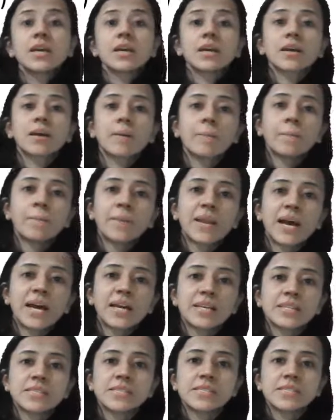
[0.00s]

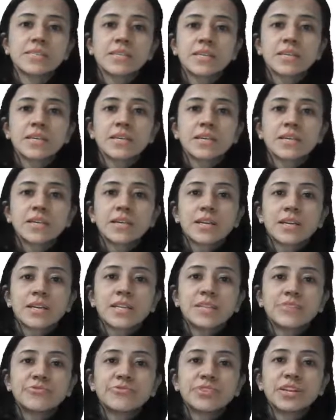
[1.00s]
Compliance
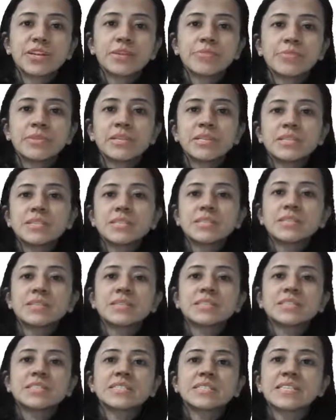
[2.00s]
literally means
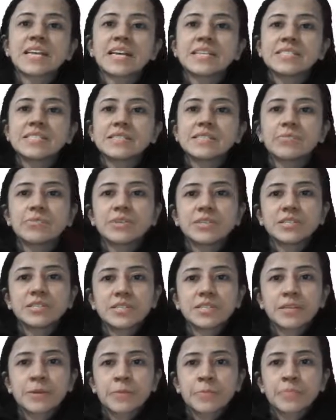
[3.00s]
distensibility.
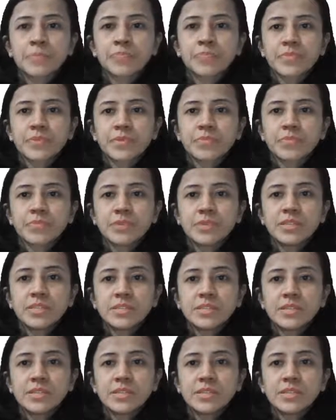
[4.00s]
Means